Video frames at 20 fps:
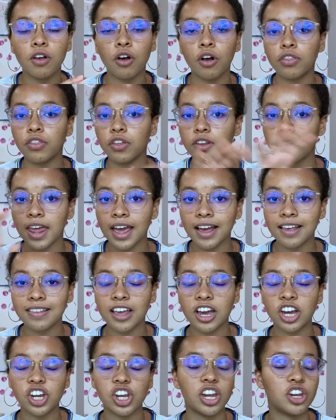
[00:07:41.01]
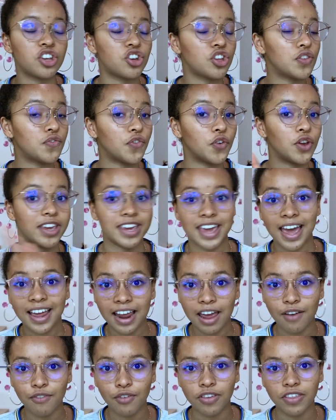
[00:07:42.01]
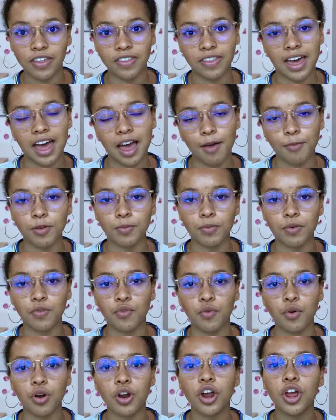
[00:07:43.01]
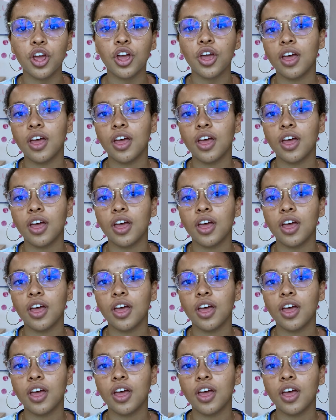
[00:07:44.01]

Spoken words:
on the next section and just forget everything that happened before,